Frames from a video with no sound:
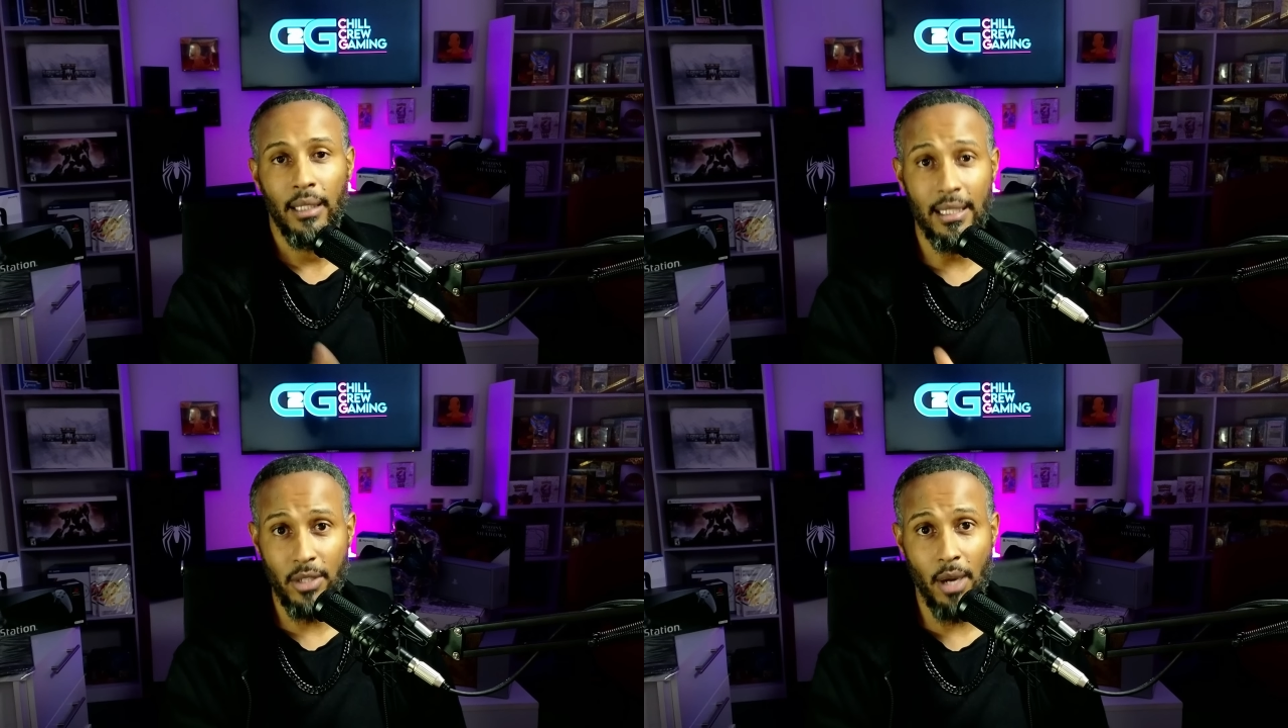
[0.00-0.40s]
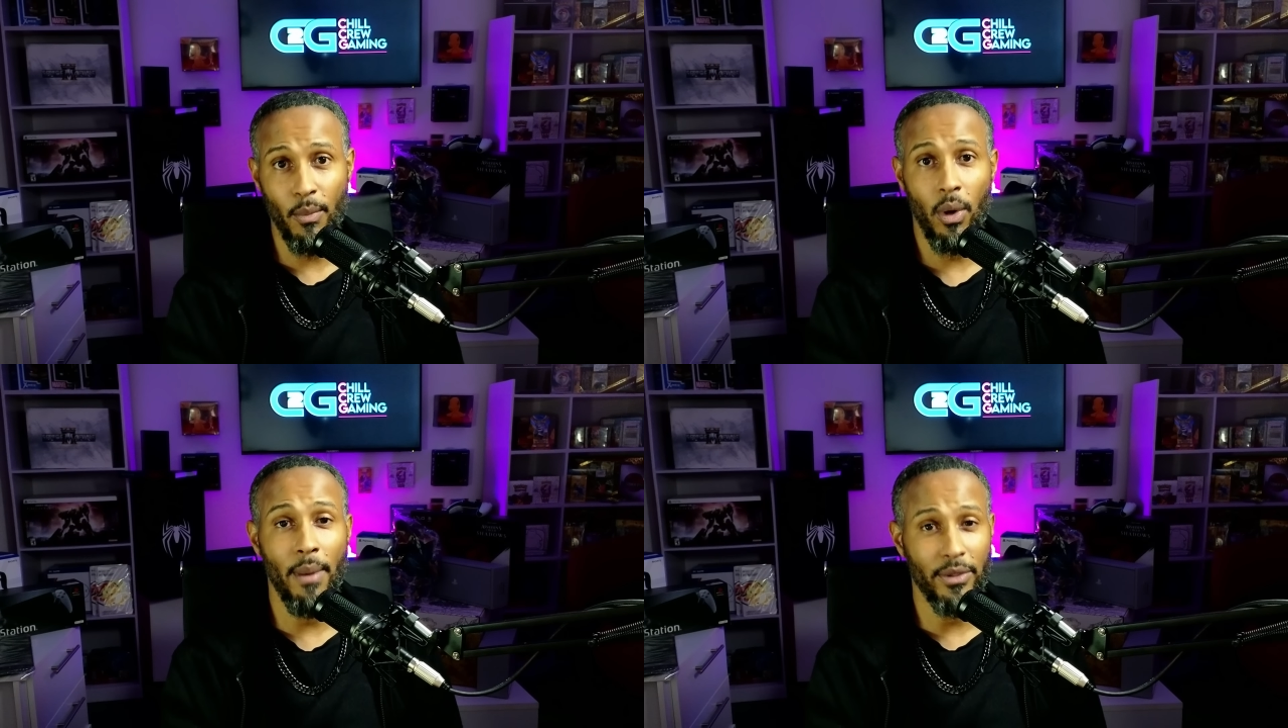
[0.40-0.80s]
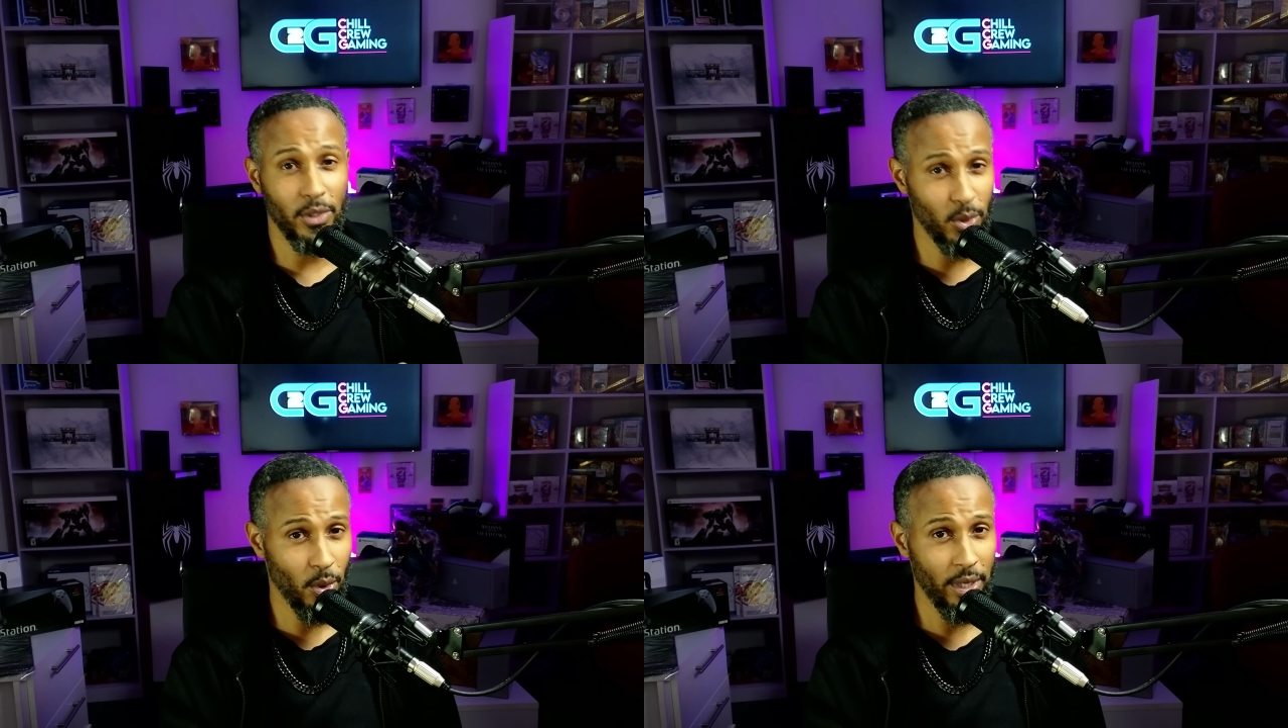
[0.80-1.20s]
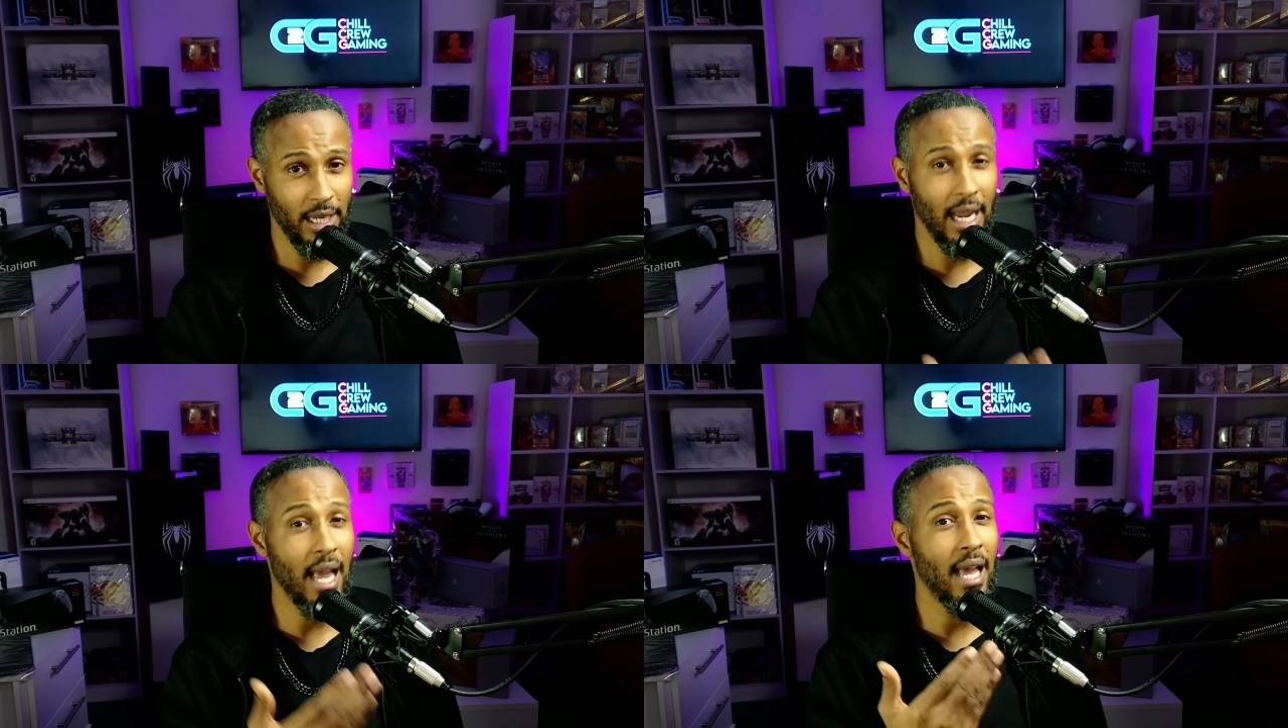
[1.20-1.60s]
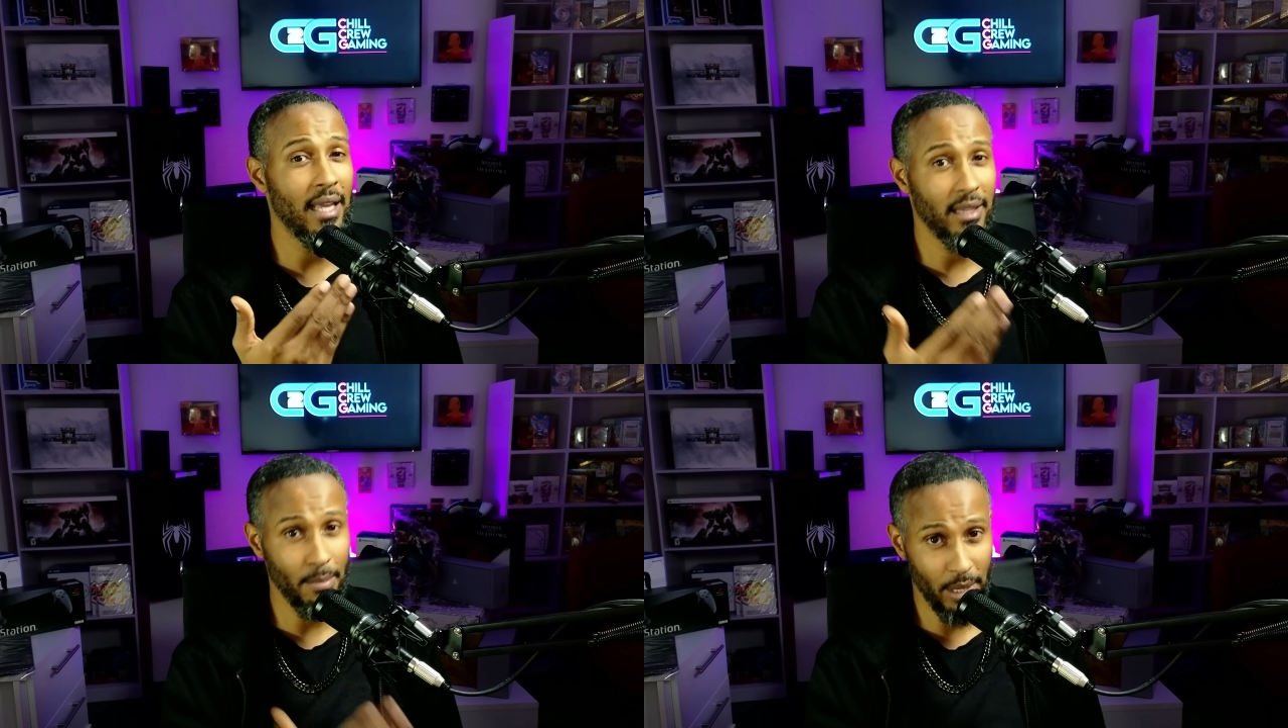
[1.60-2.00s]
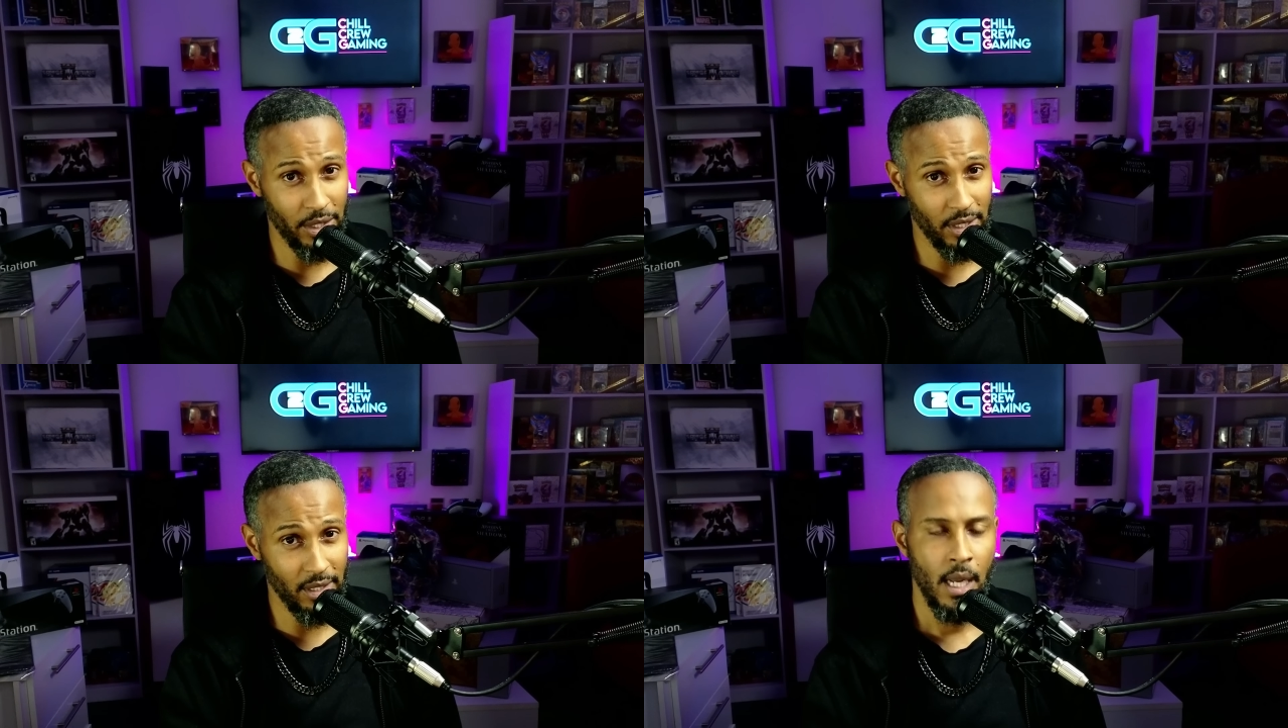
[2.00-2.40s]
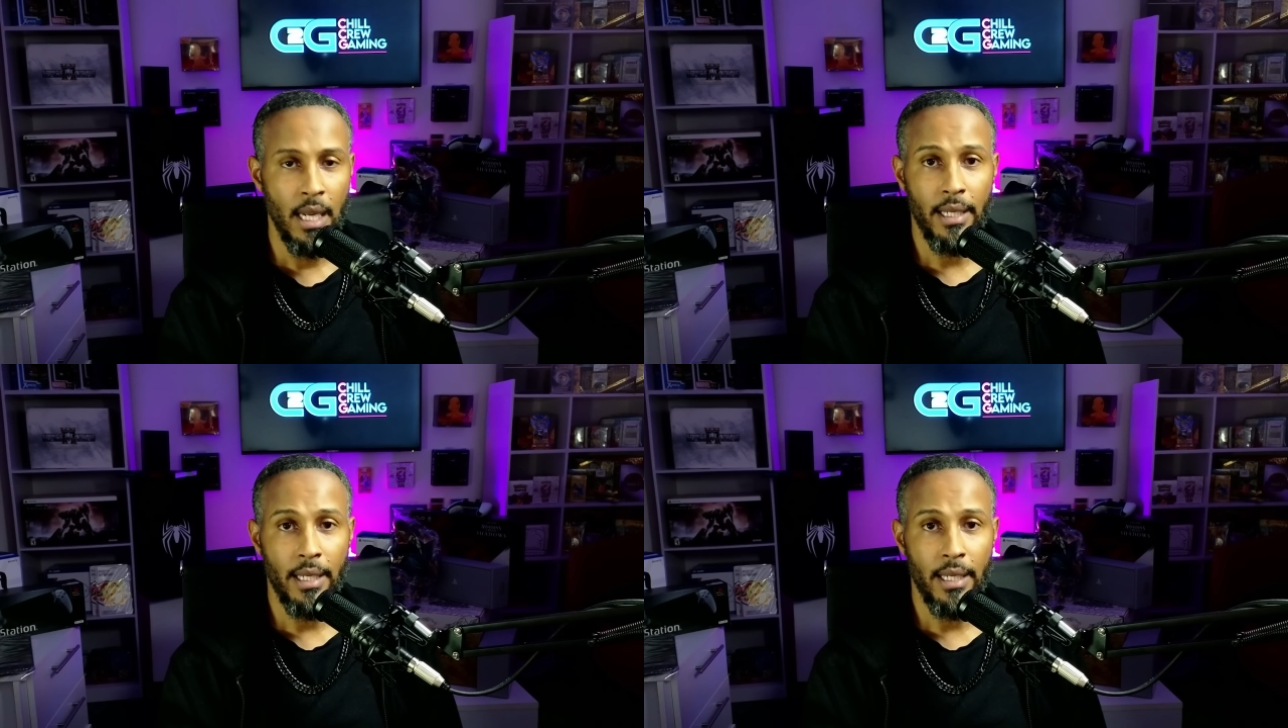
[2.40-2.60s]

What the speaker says: Let's talk more about the story and the missions.